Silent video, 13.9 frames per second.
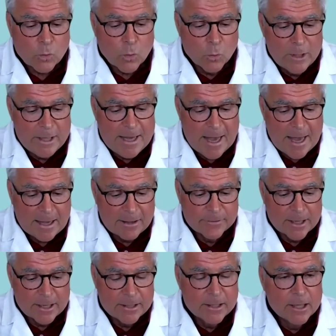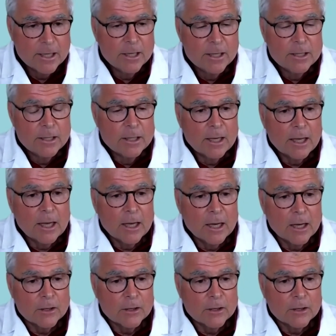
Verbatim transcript: we have a, uh,